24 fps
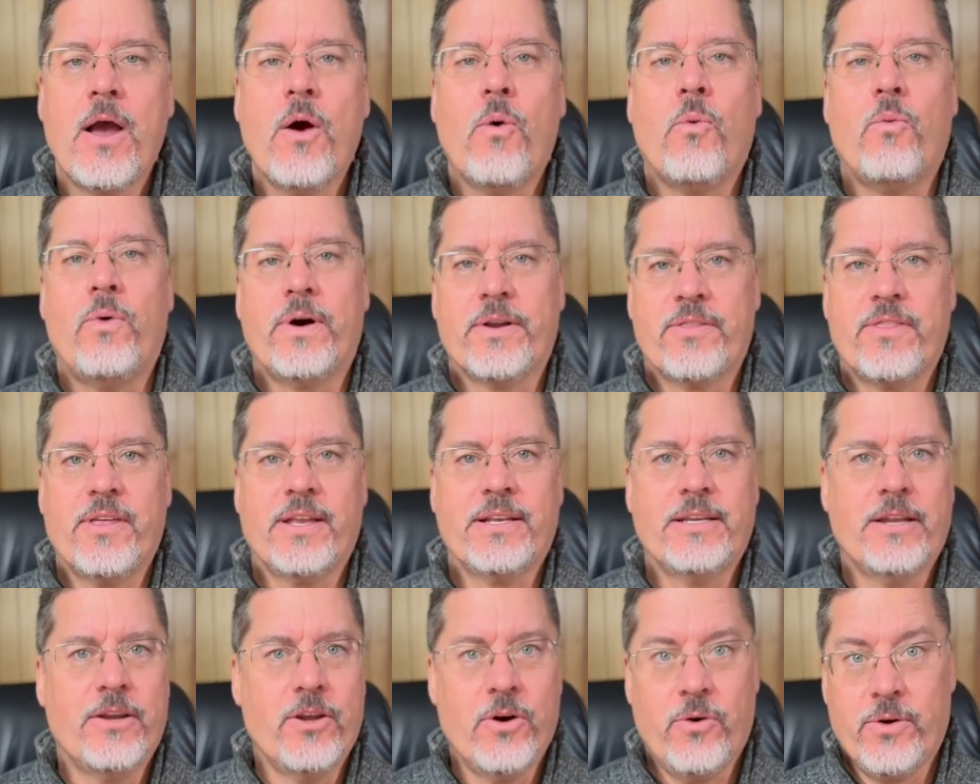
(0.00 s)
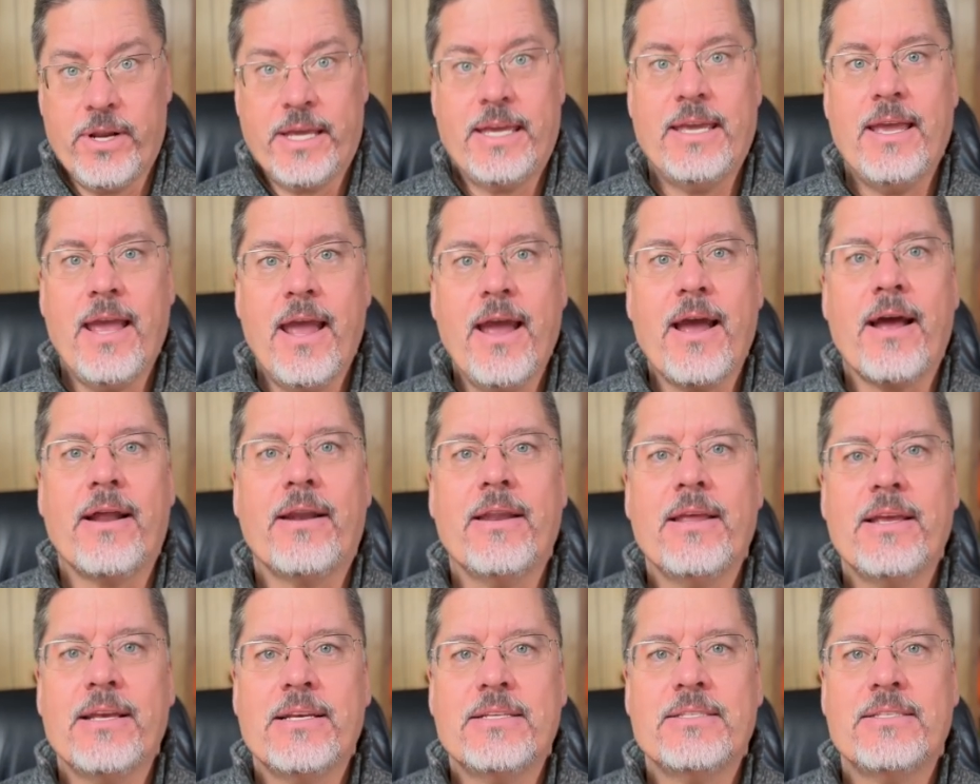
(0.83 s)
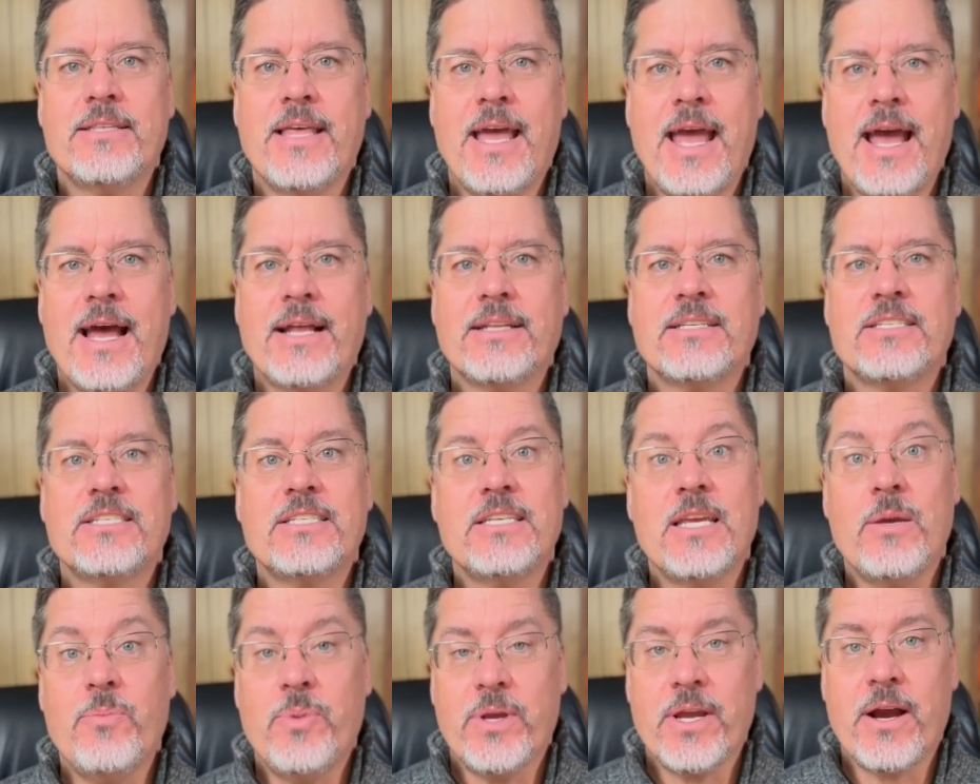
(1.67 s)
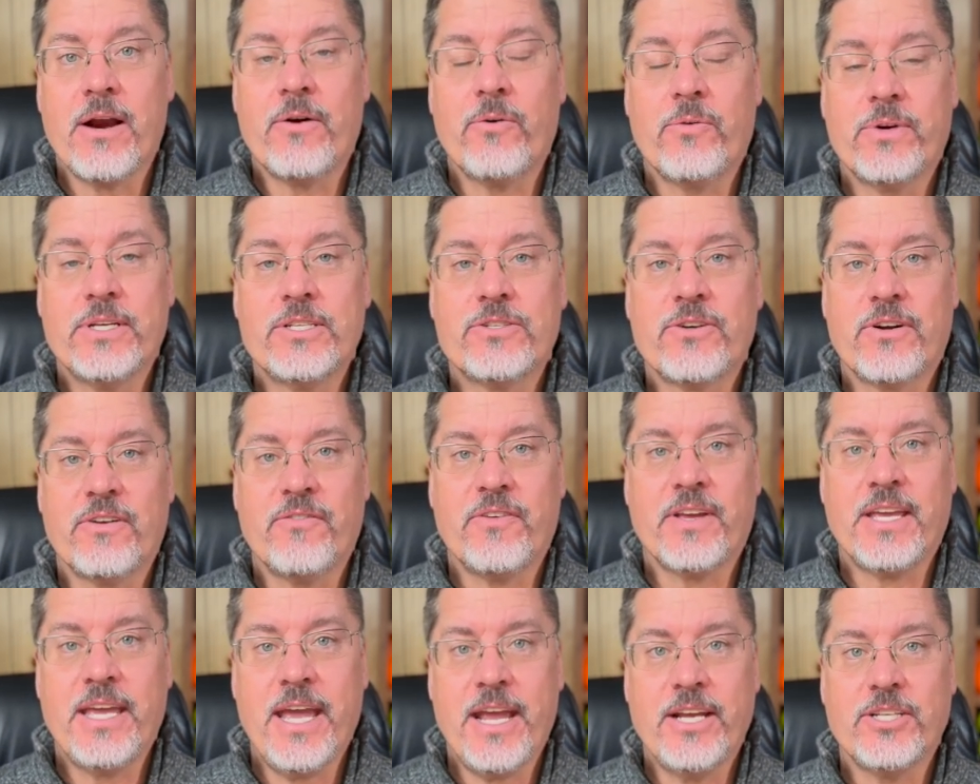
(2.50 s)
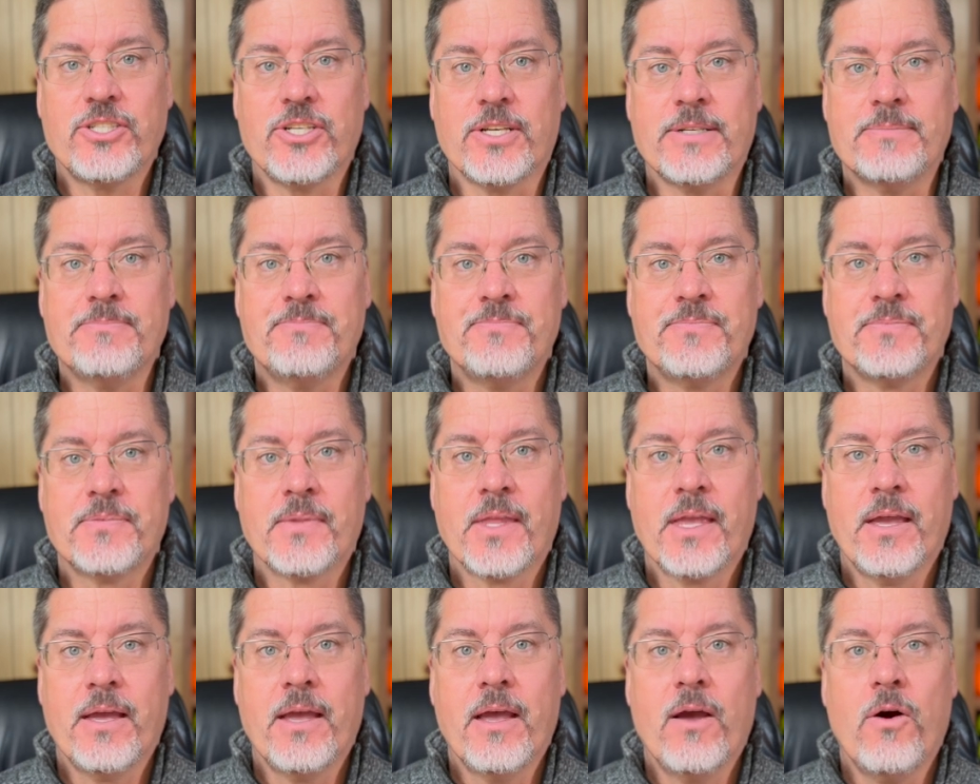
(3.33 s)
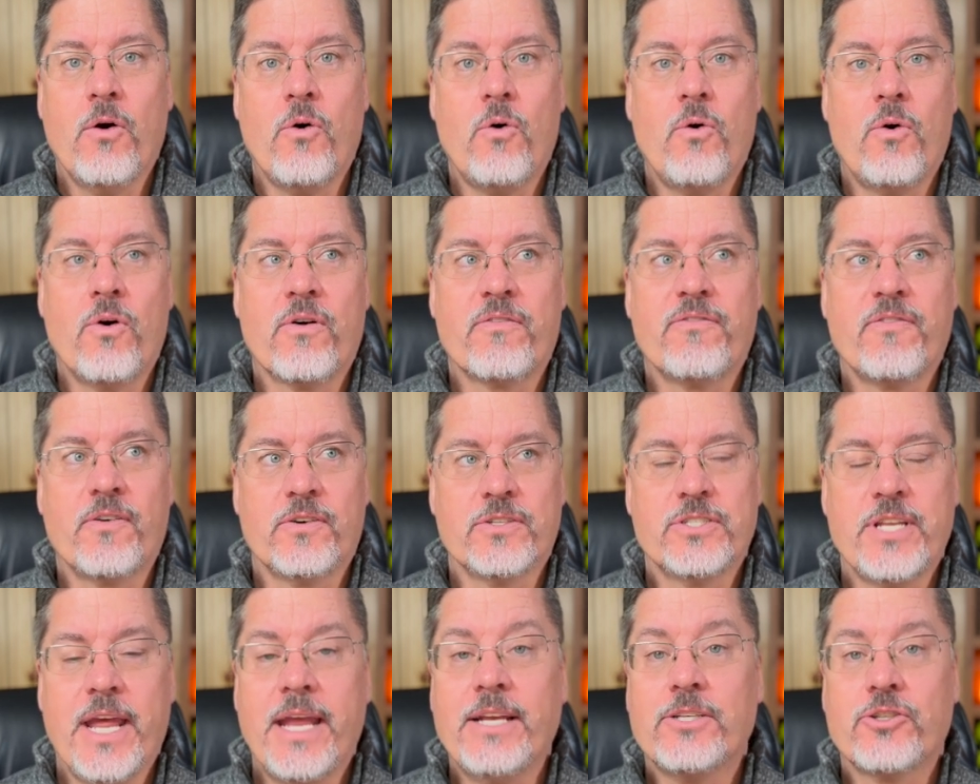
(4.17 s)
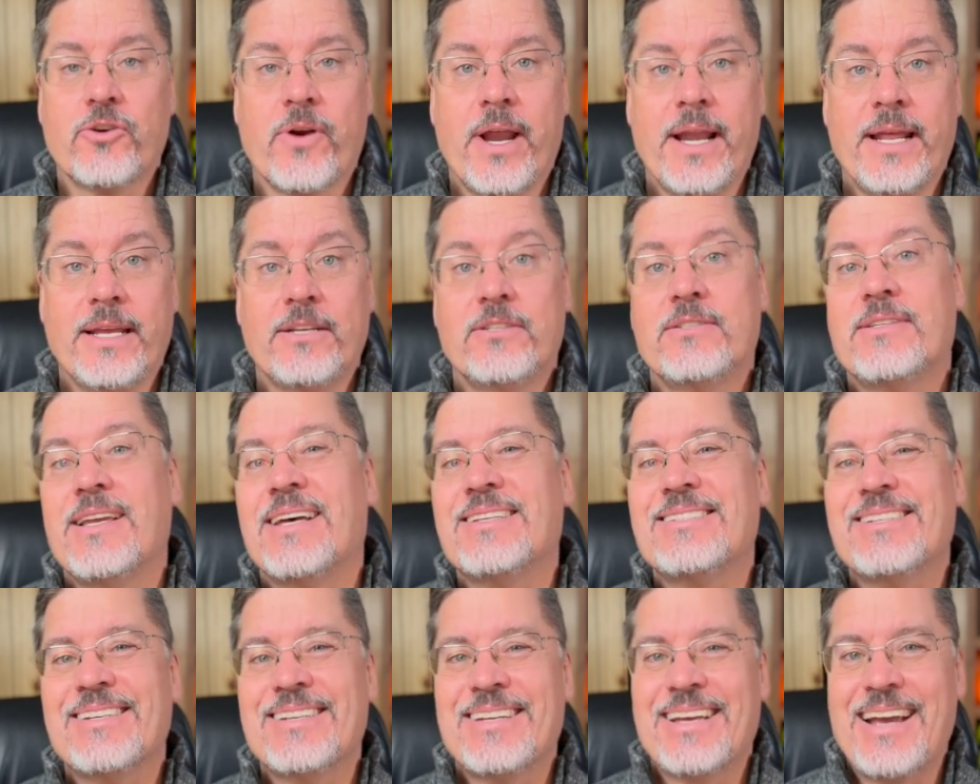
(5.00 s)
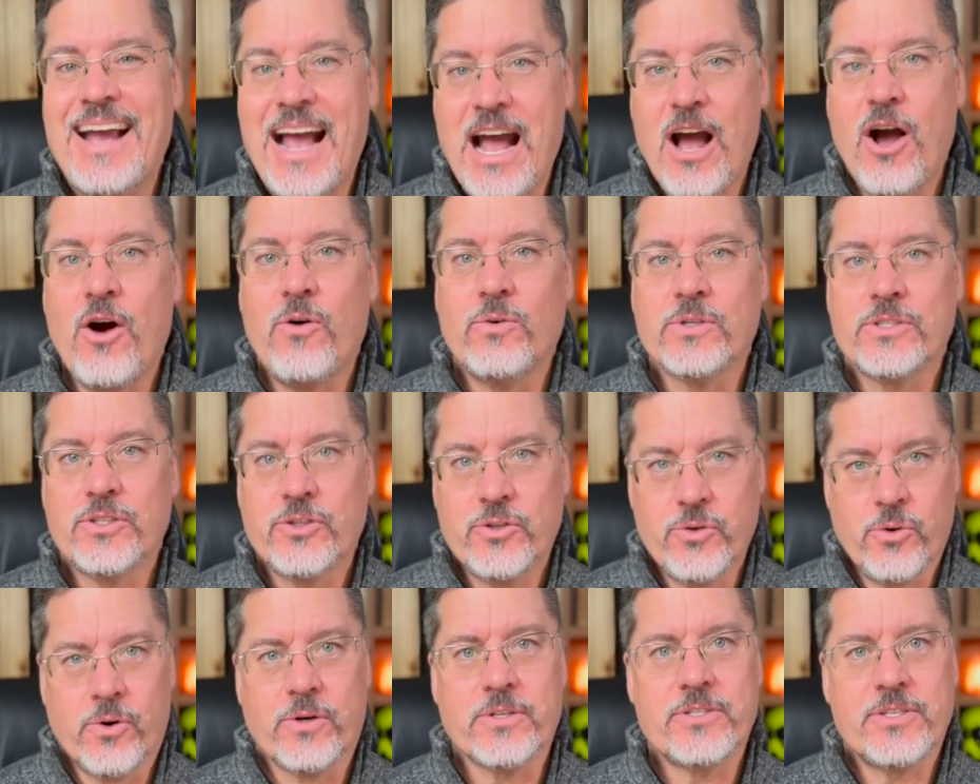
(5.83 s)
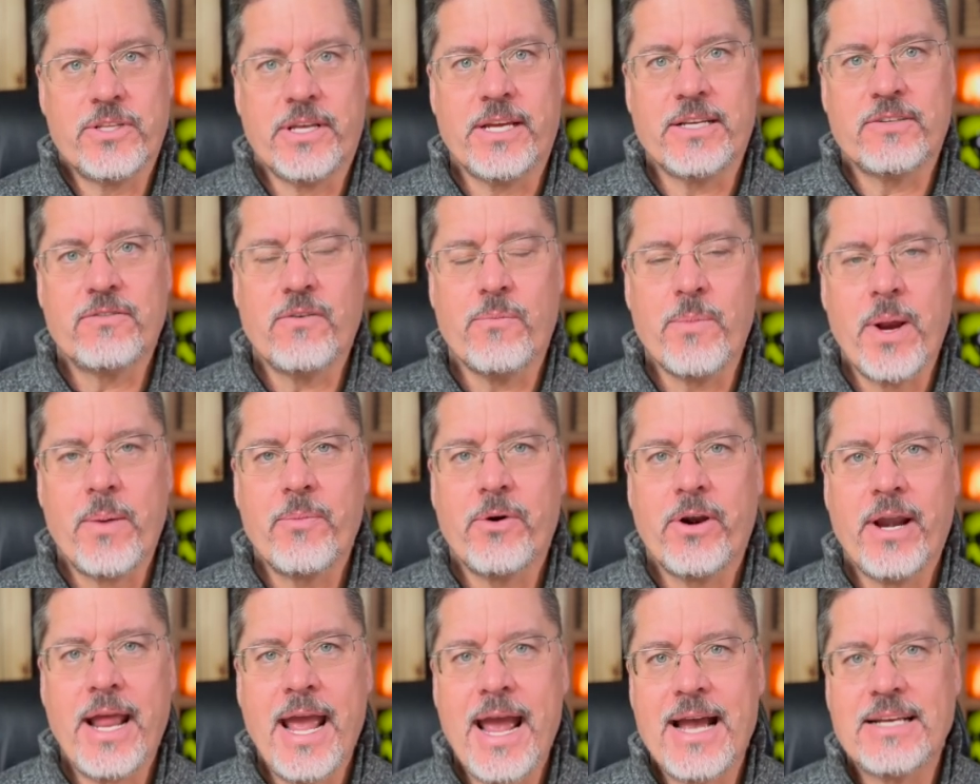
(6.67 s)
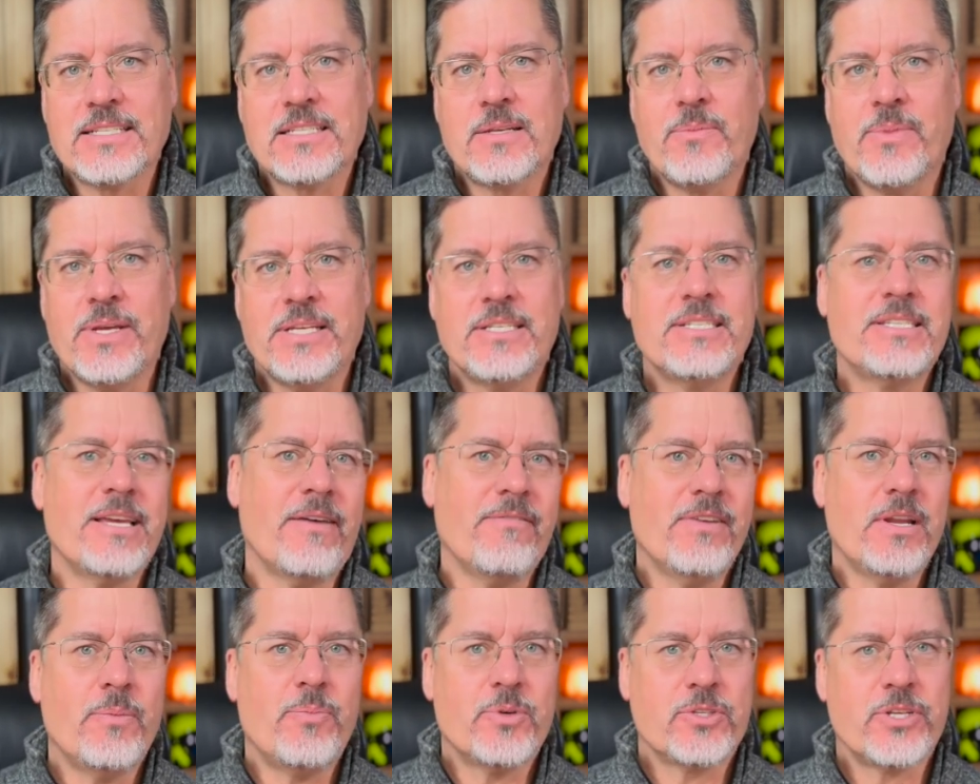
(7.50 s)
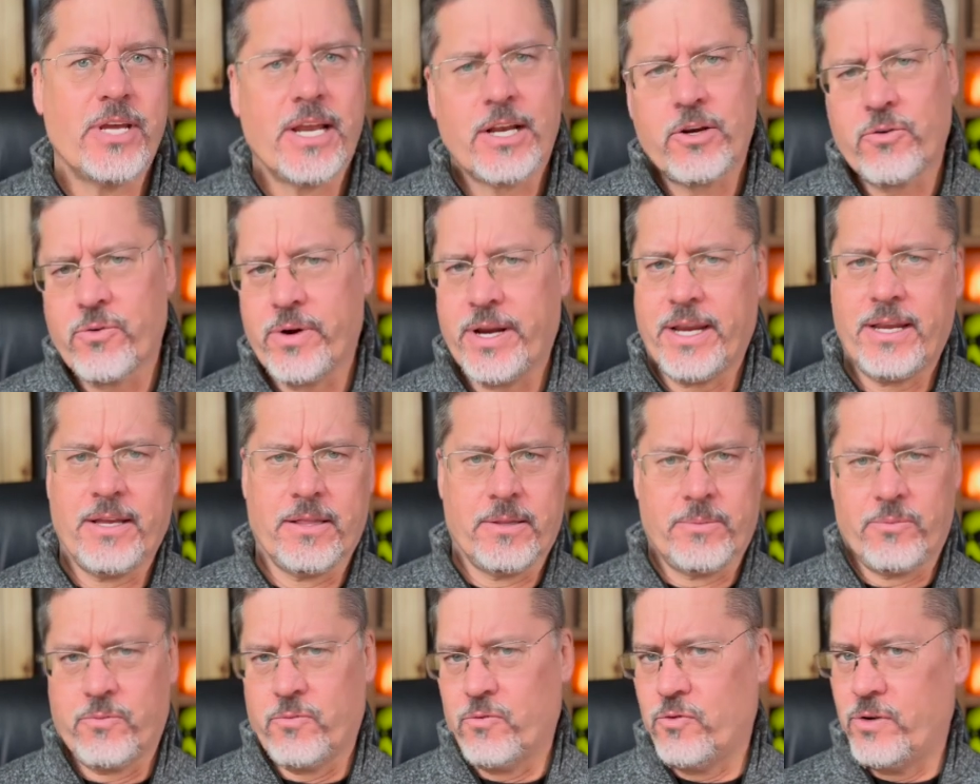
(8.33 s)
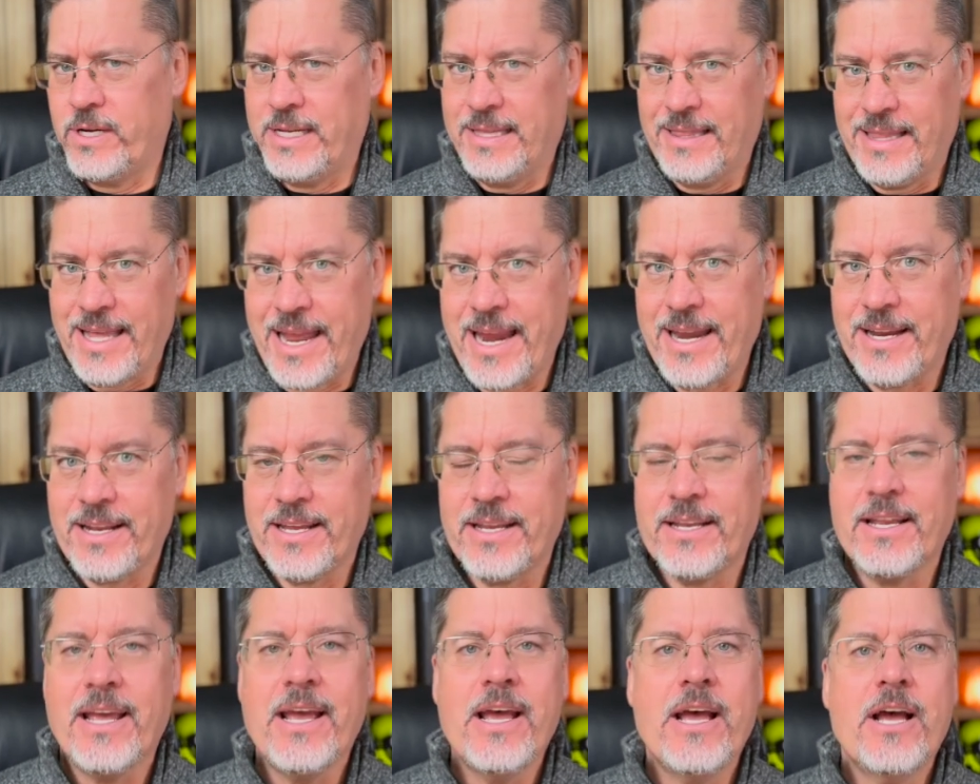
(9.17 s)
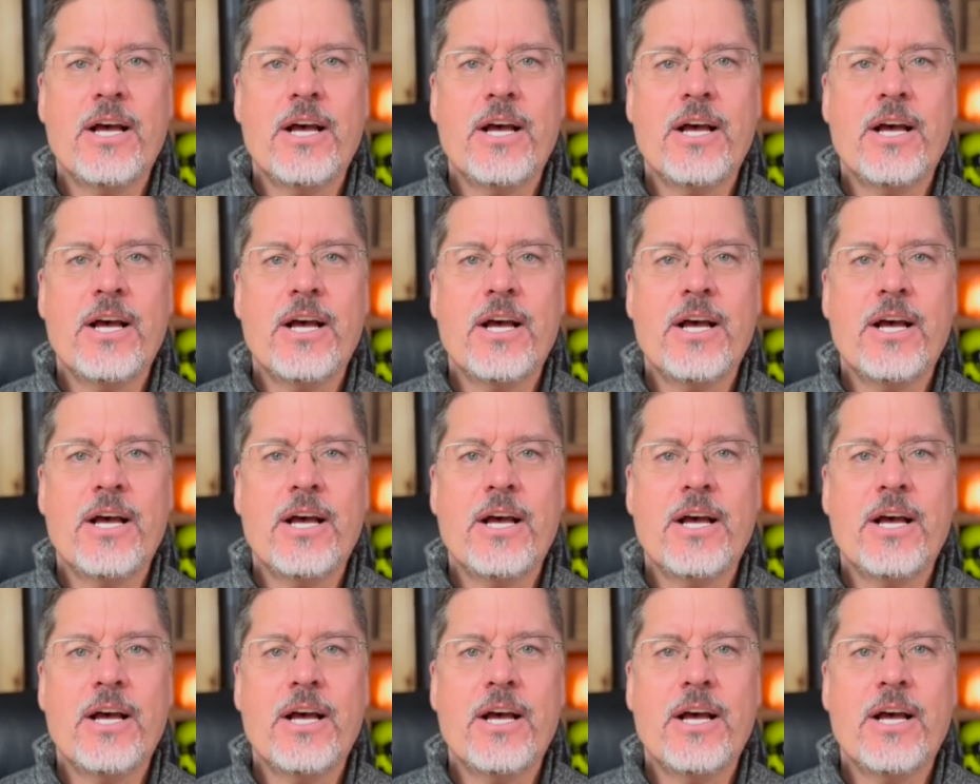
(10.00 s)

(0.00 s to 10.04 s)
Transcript: One thing to note again is that CPR recertification or first aid training doesn't count towards this. Remember, it has to be 70% curriculum related.